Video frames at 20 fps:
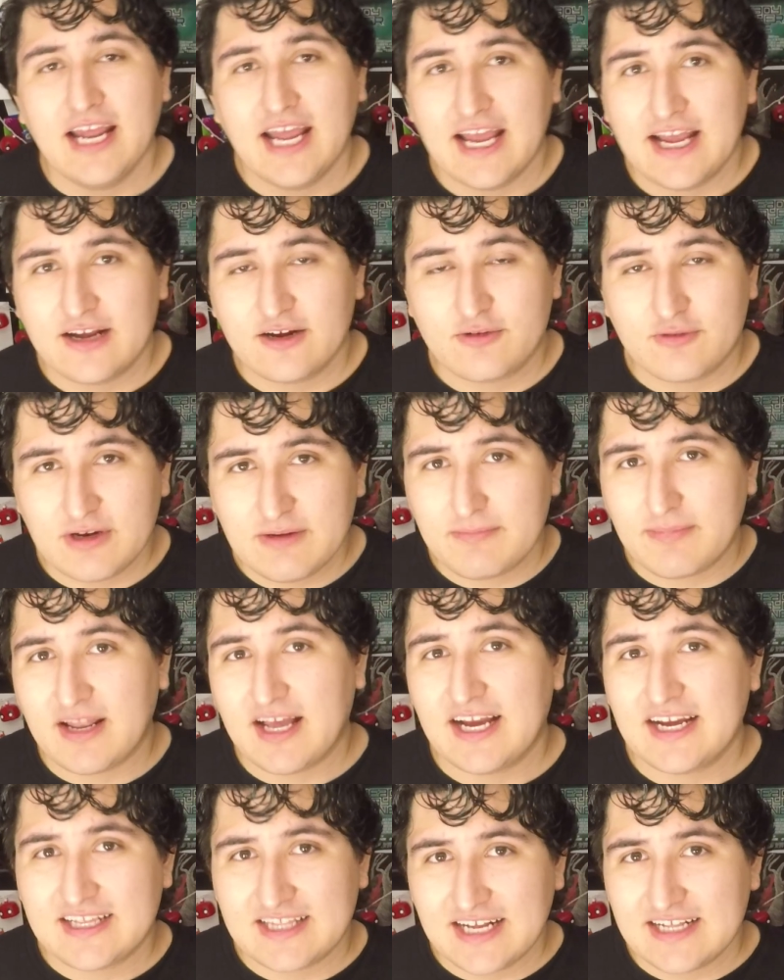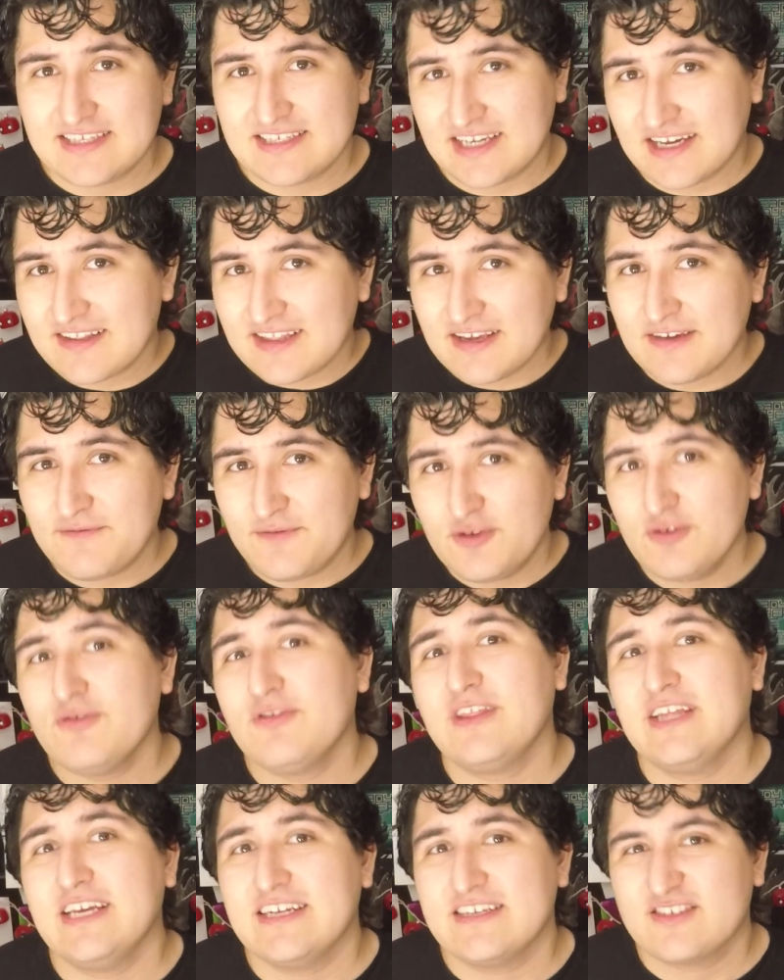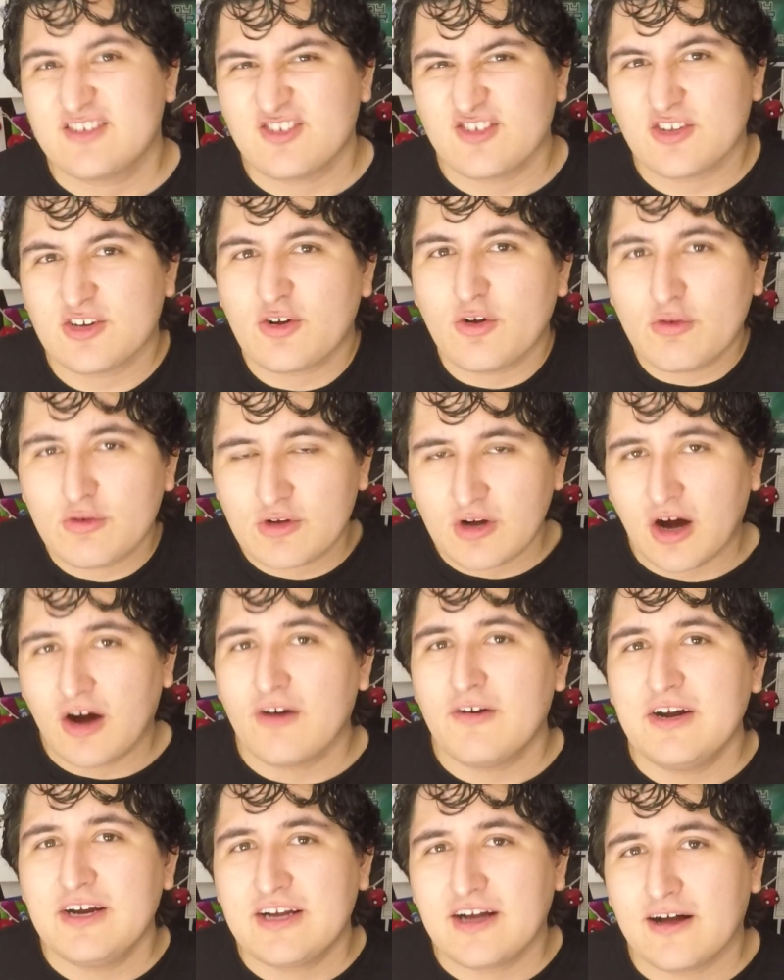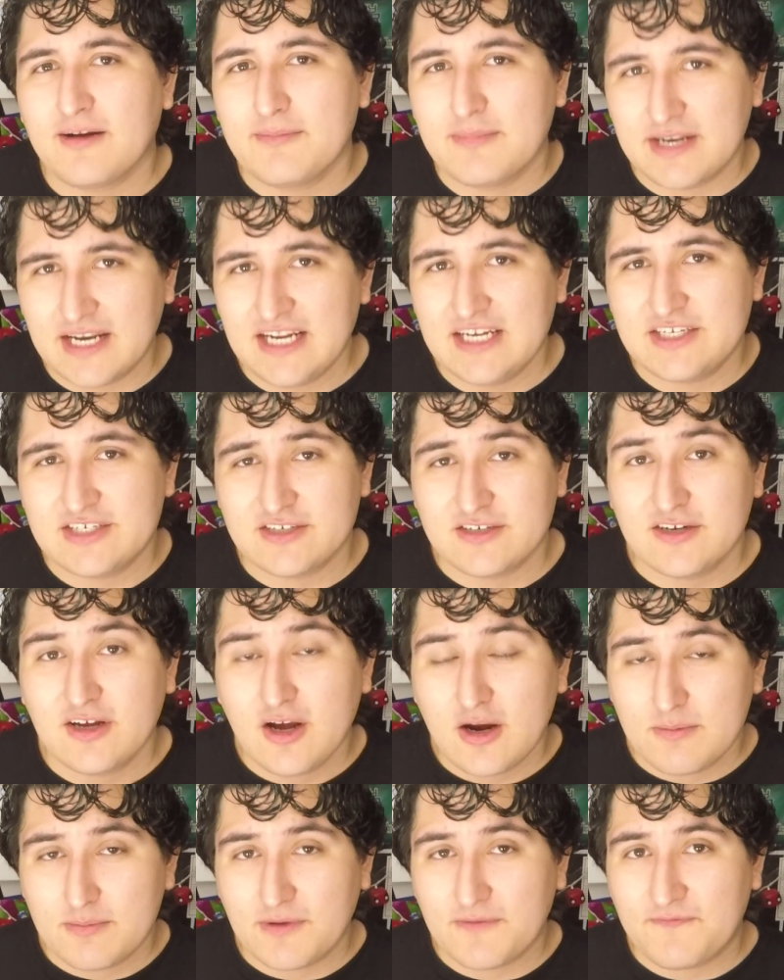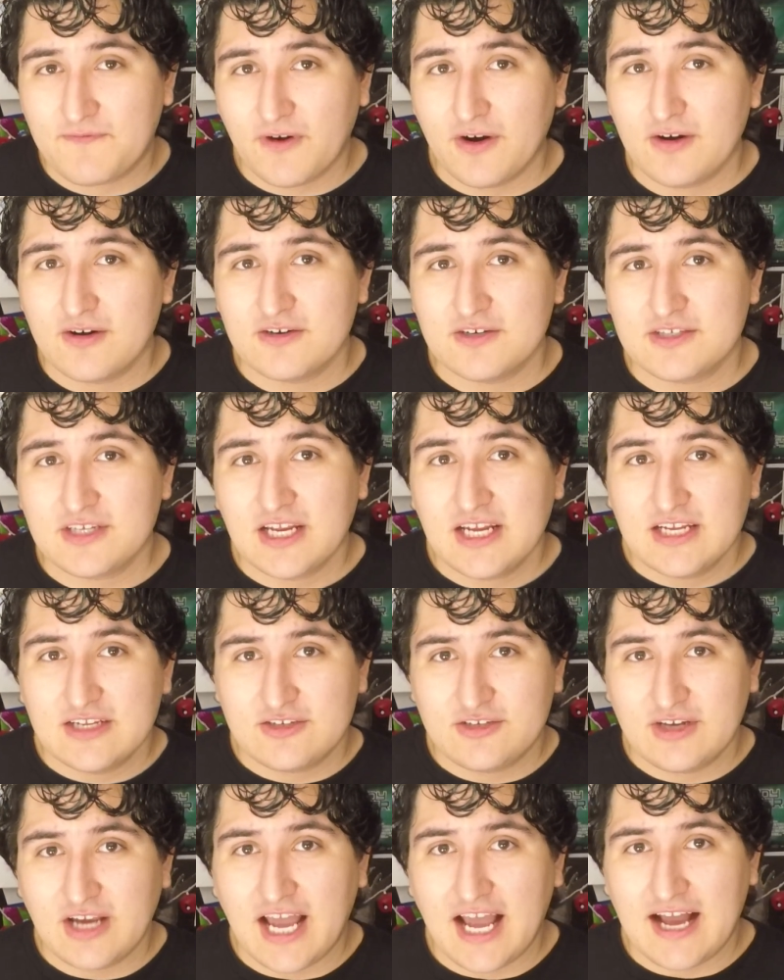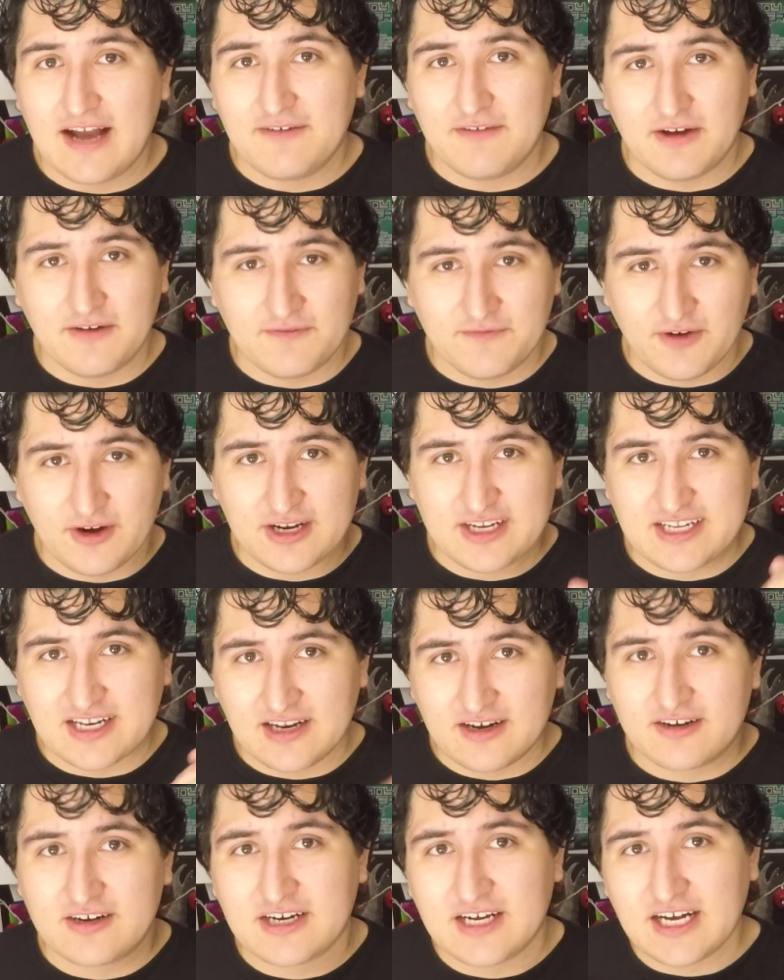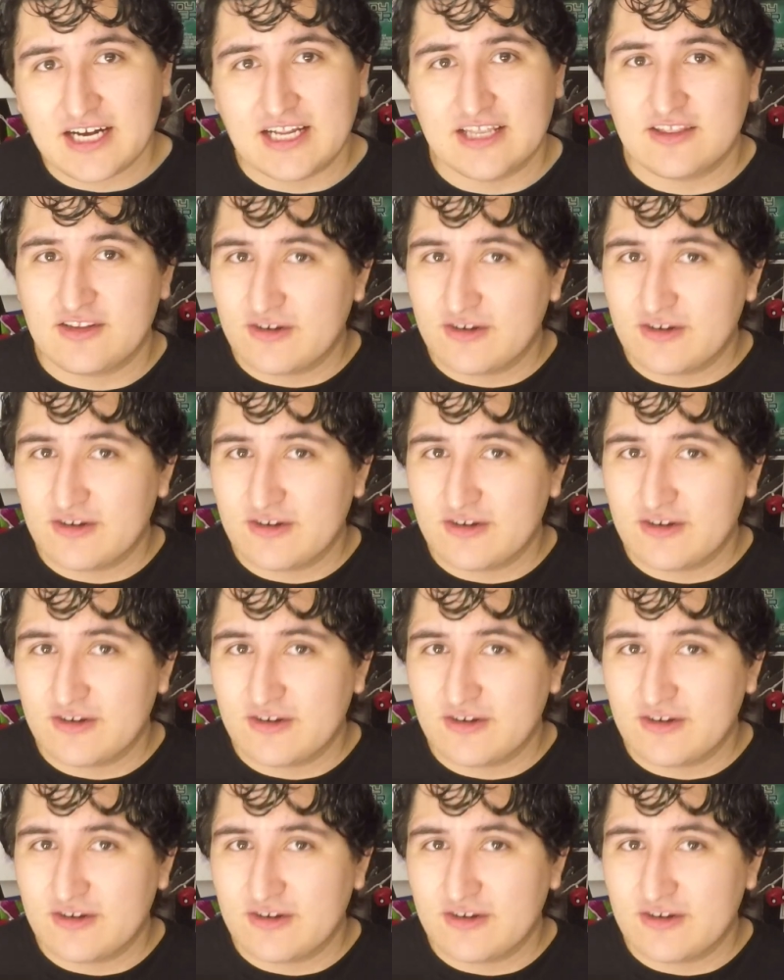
And green-black, that's how they view things. The Golgari combination prefers to have a very clear cut.